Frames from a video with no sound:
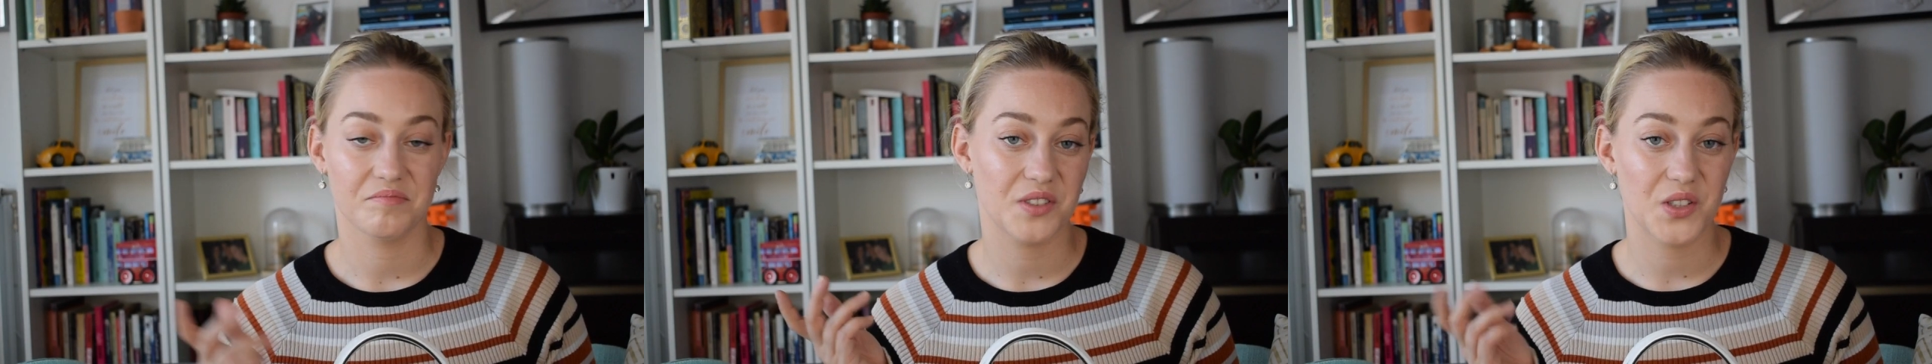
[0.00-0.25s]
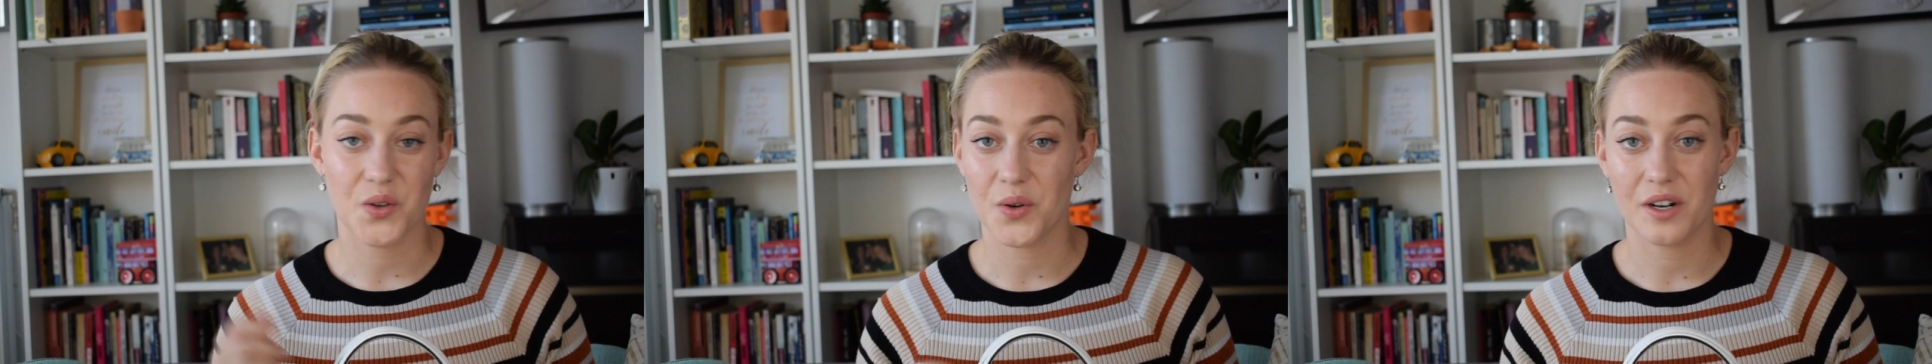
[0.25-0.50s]

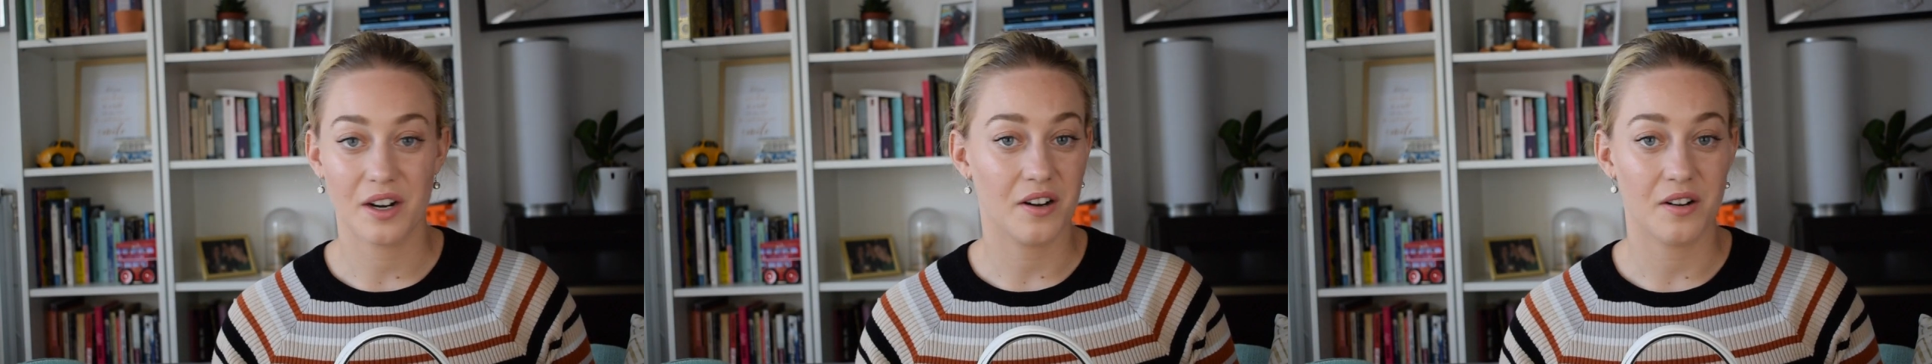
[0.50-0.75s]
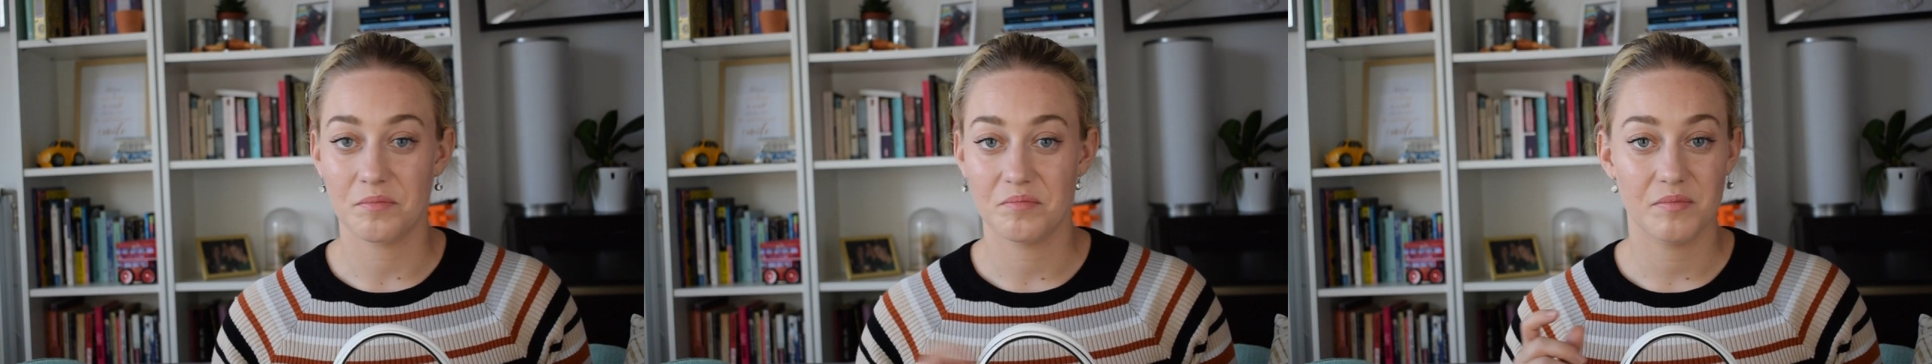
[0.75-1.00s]
So
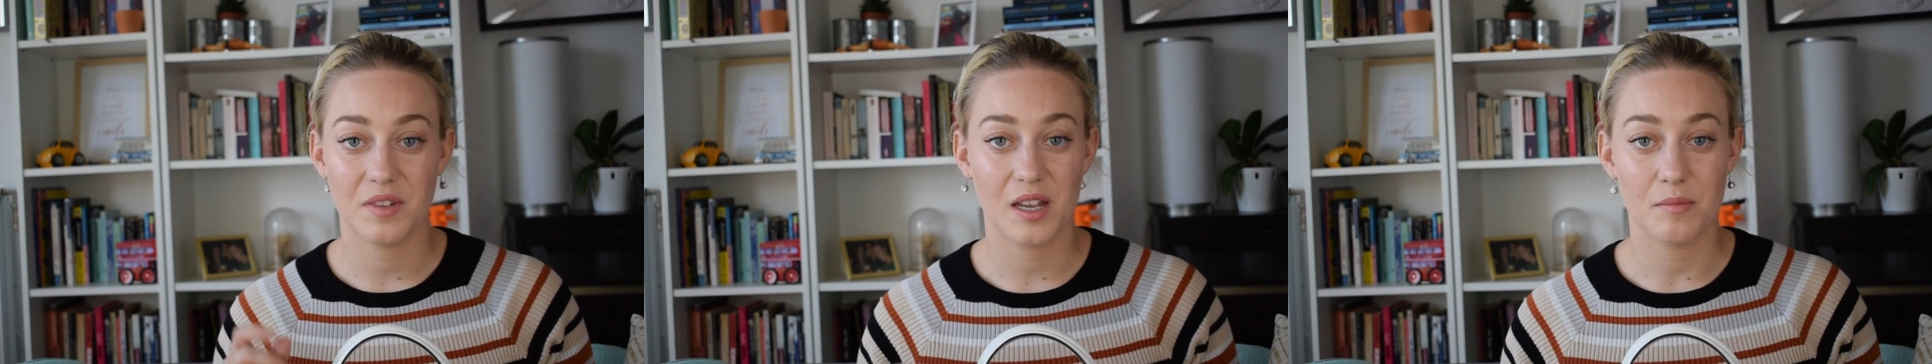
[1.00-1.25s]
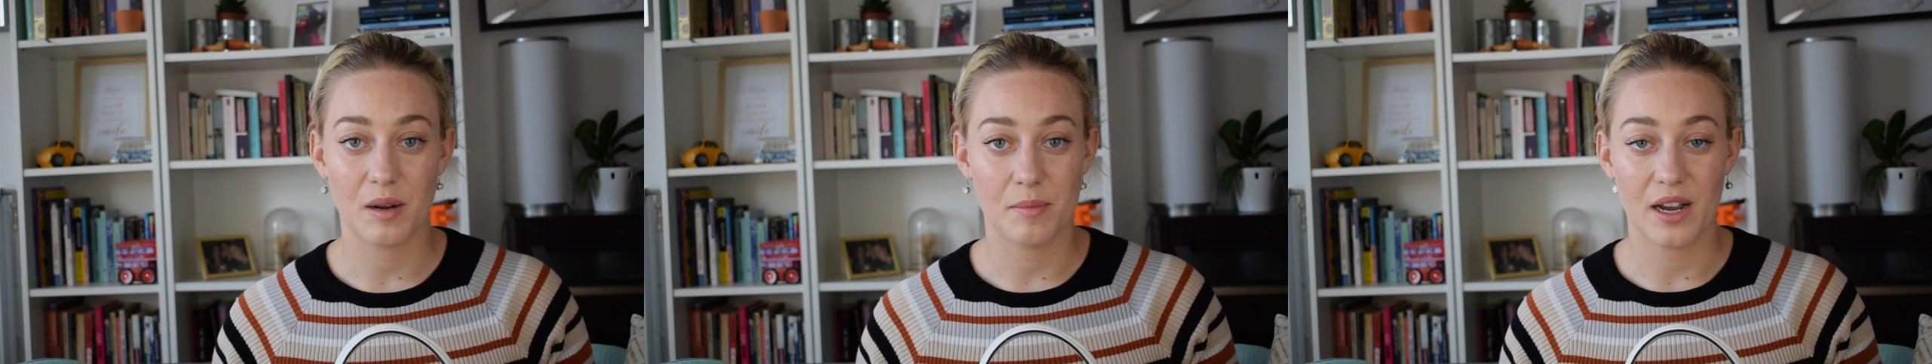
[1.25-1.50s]
they're
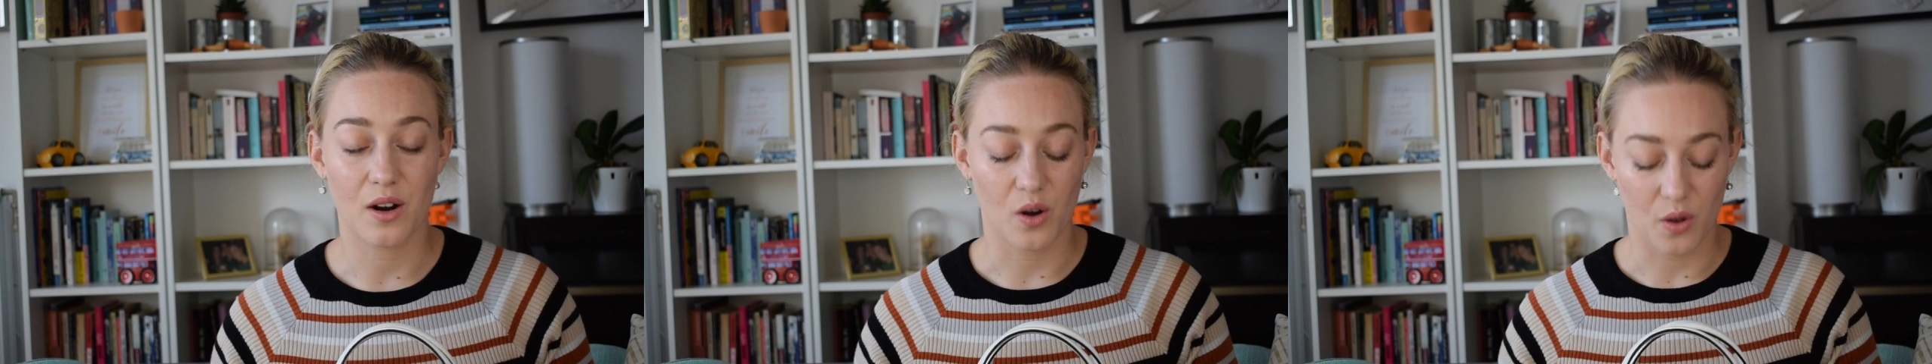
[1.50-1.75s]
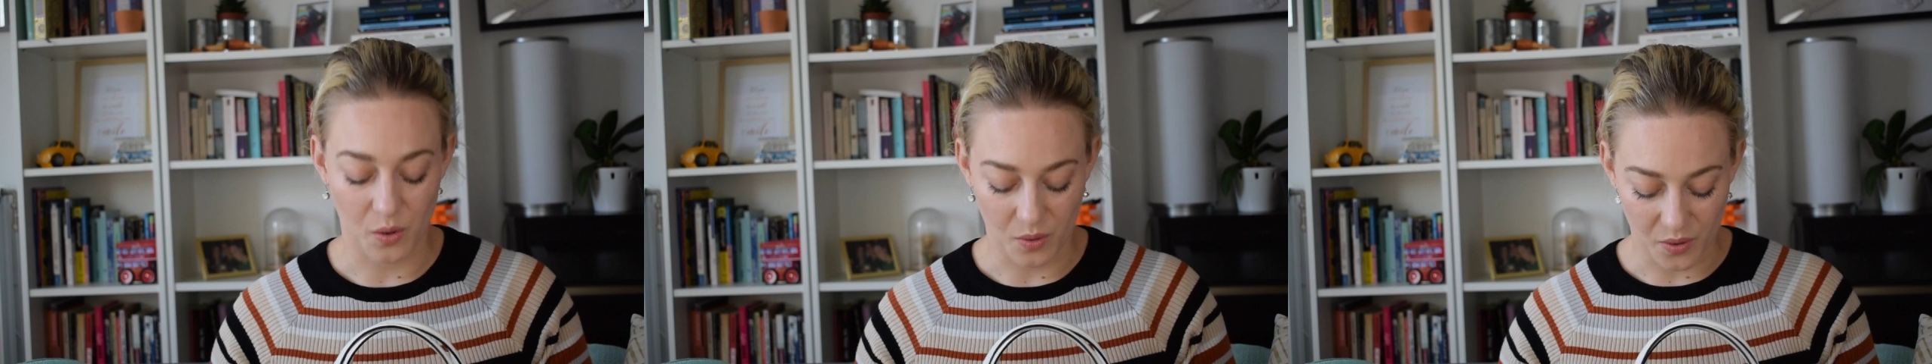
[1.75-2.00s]
in my bag
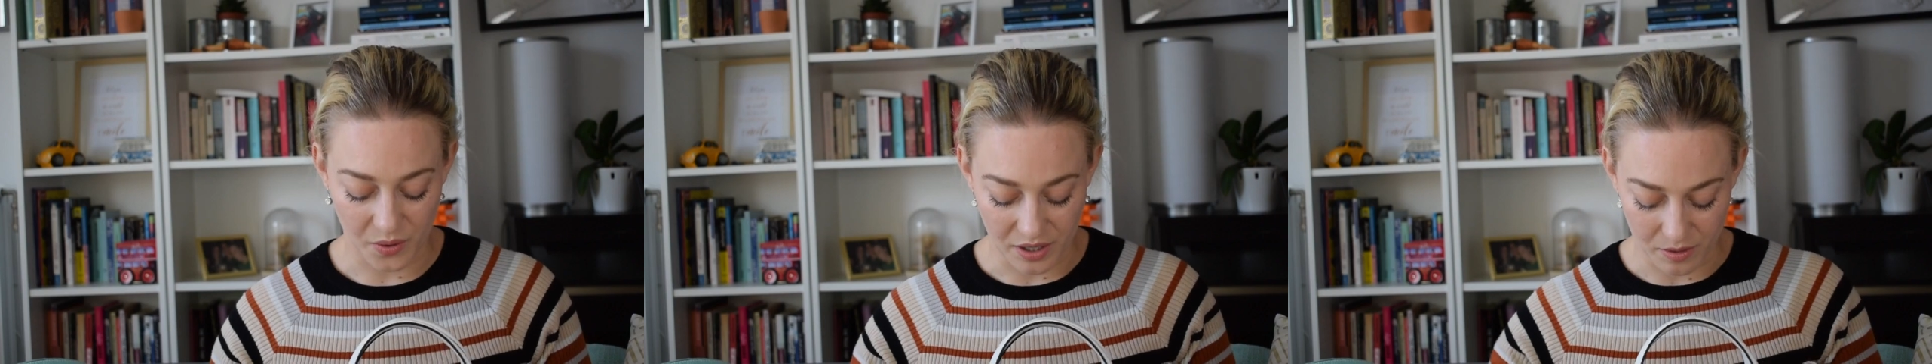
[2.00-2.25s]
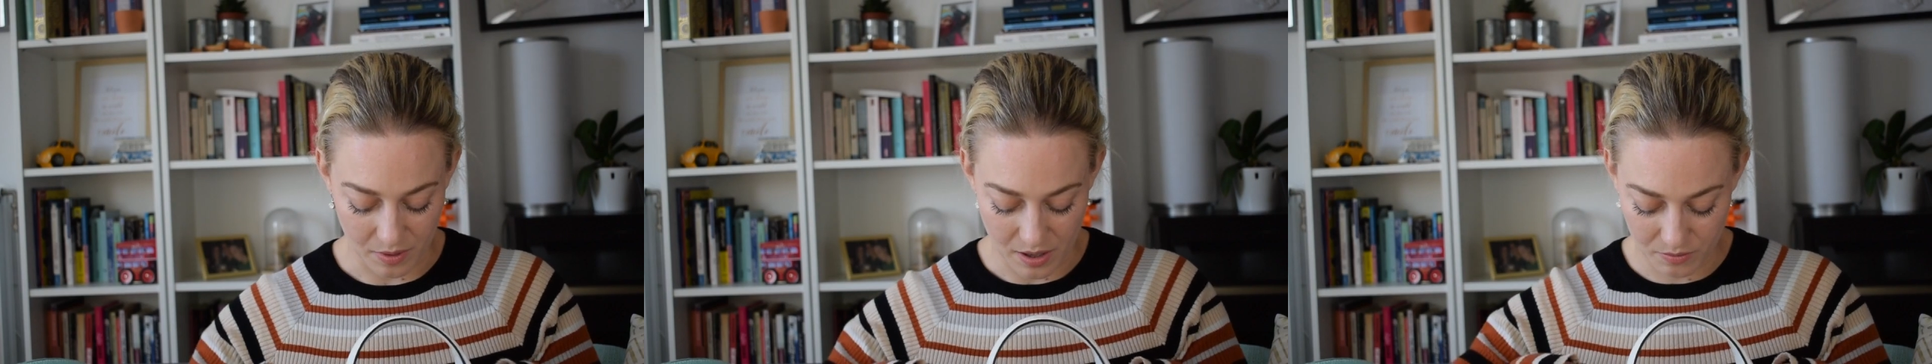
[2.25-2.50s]
all
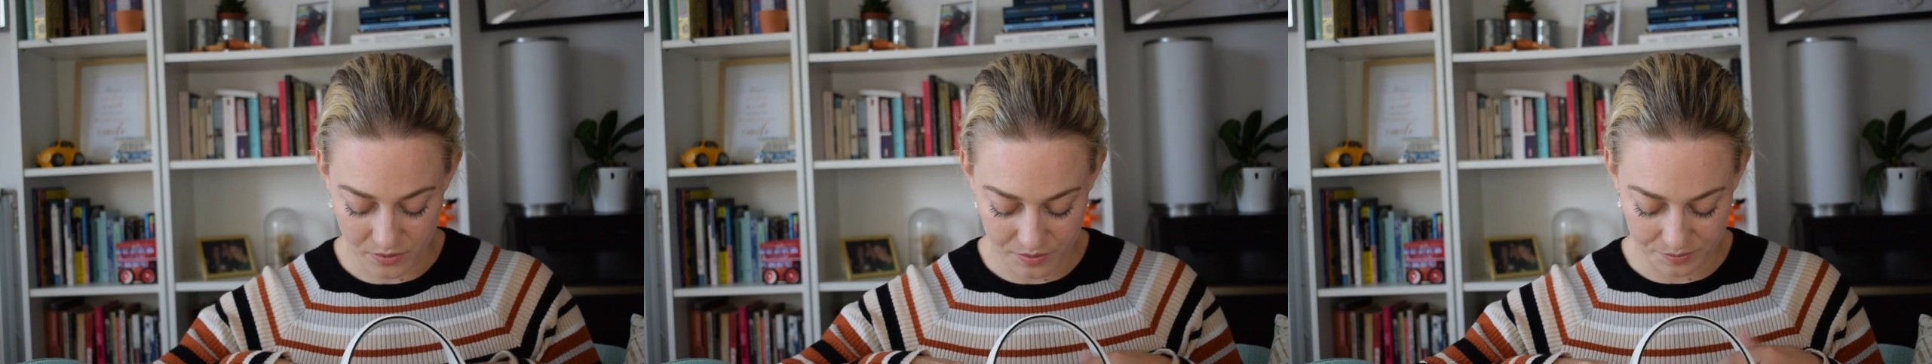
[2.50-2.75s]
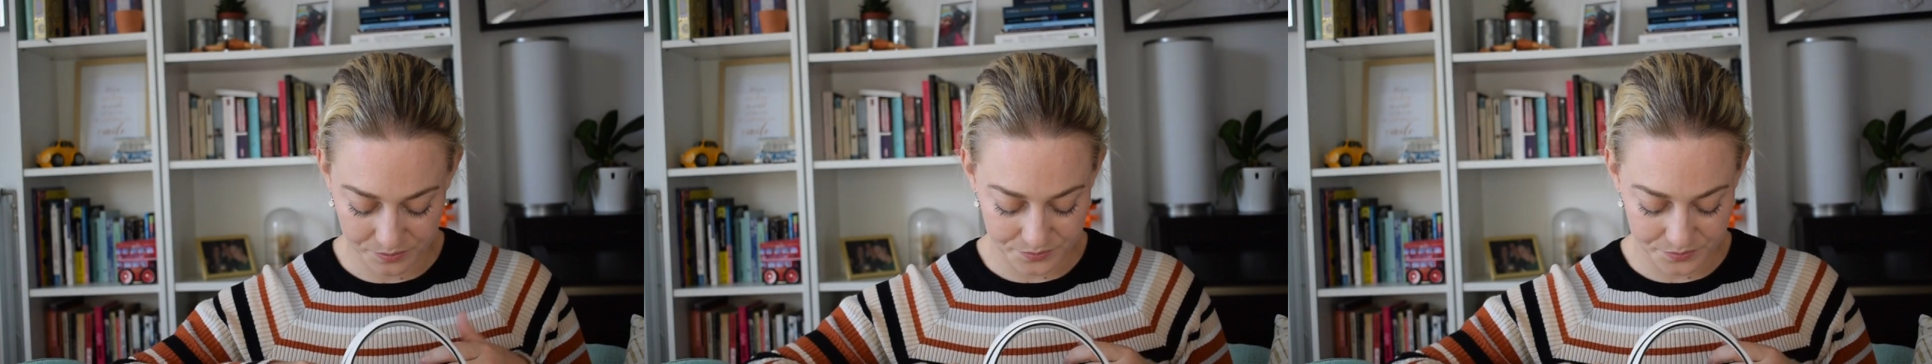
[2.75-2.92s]
year round.